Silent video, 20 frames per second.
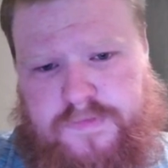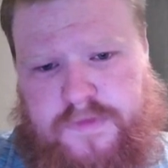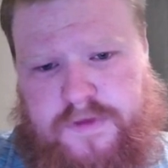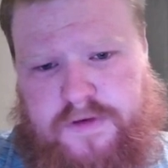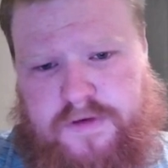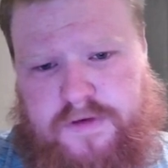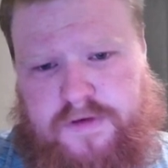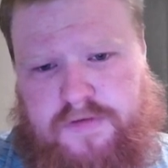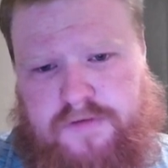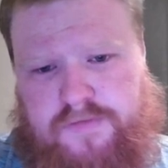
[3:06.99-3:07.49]

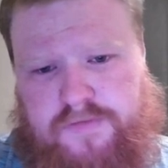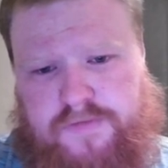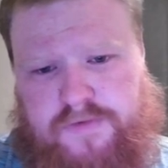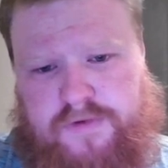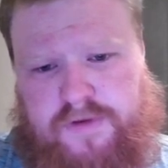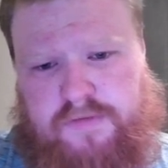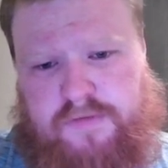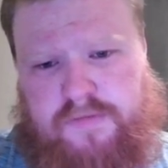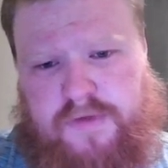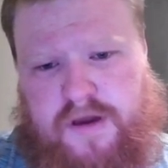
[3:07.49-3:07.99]
I don't
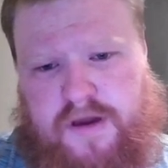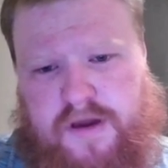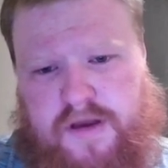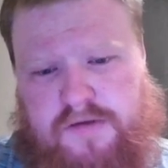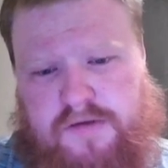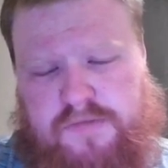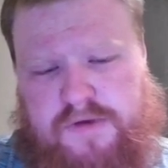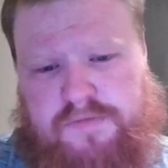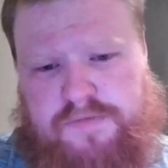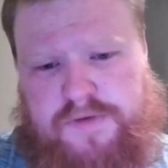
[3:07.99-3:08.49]
really mind
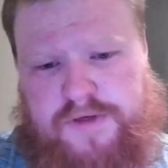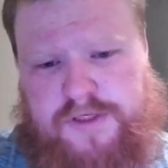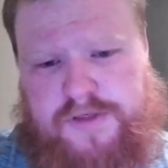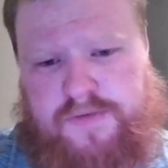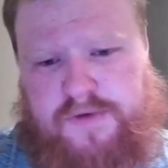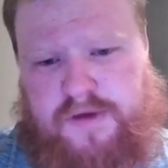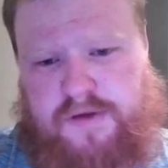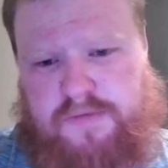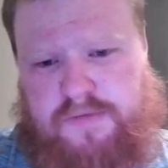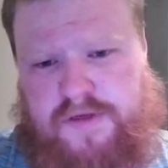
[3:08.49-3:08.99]
my bishop
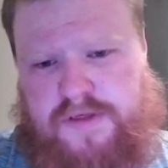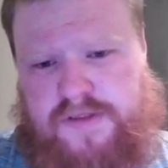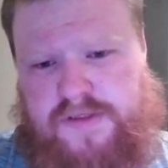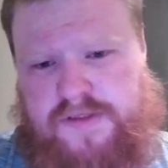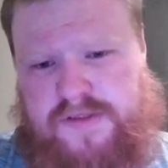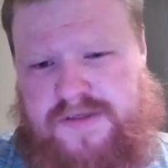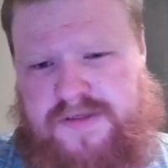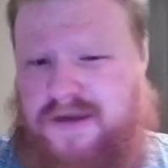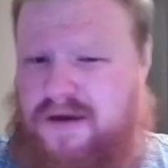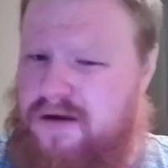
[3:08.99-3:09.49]
coming
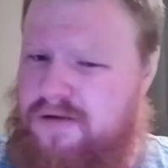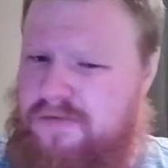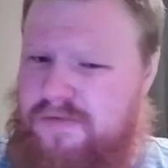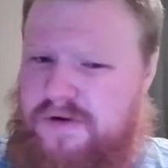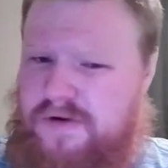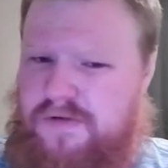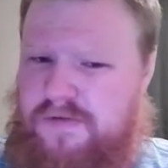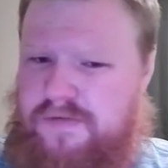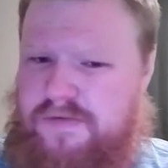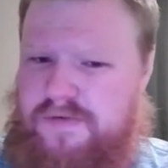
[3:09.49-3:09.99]
down, I
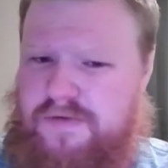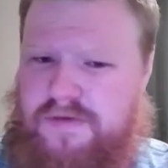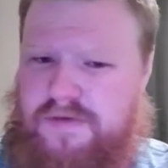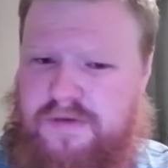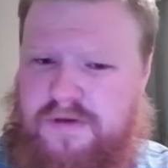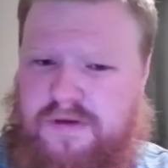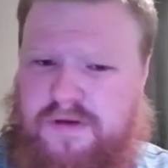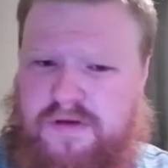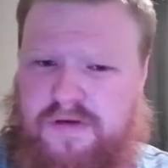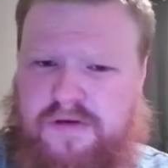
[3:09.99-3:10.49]
don't
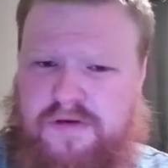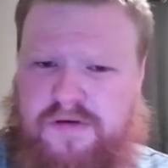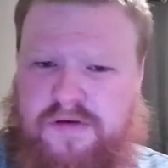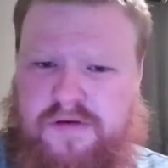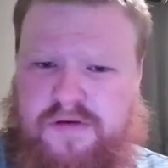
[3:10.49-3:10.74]
think.